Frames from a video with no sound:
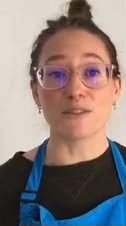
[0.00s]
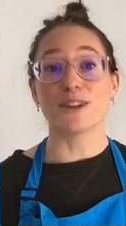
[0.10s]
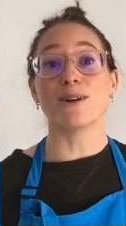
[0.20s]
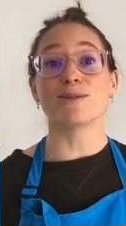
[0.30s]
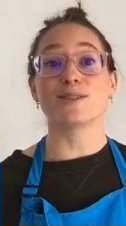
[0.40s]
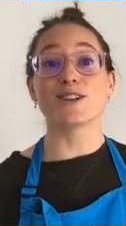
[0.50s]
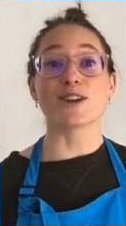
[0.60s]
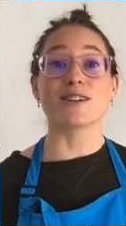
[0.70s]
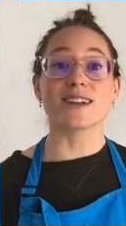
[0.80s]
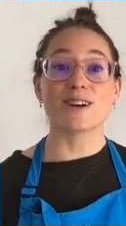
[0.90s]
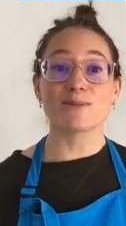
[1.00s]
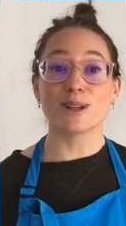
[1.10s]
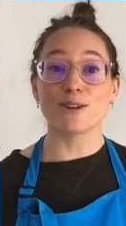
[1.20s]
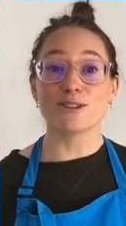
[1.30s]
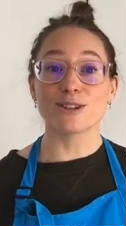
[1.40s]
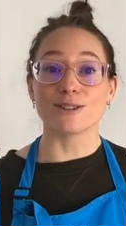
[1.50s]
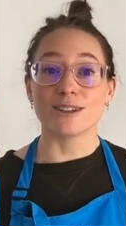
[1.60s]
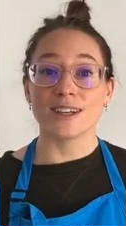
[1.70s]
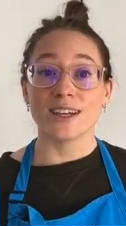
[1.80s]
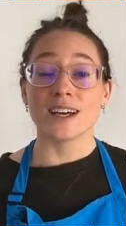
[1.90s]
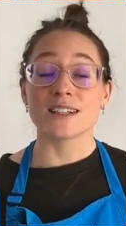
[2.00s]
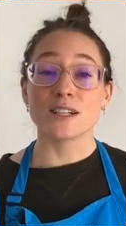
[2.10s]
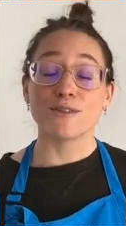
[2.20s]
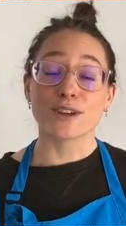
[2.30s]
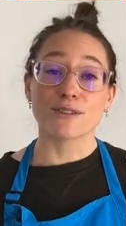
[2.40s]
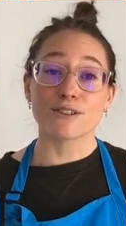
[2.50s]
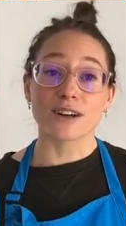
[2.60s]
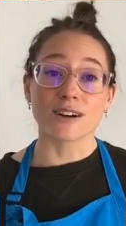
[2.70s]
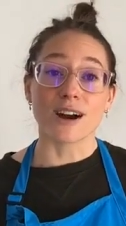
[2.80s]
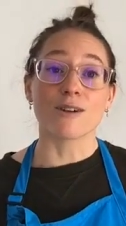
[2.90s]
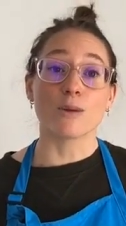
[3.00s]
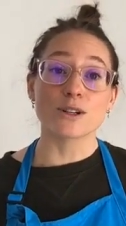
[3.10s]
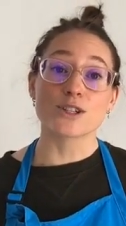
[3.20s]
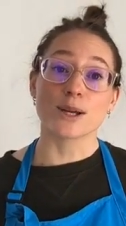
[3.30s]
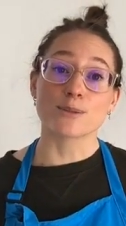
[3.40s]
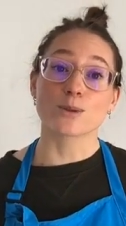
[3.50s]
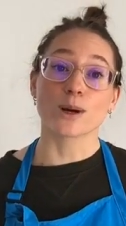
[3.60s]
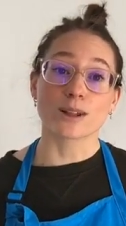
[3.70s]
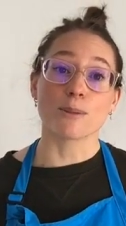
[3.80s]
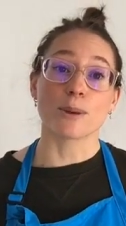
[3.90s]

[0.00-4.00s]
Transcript: If you don't, share it down below too and see if you can figure out what shapes work the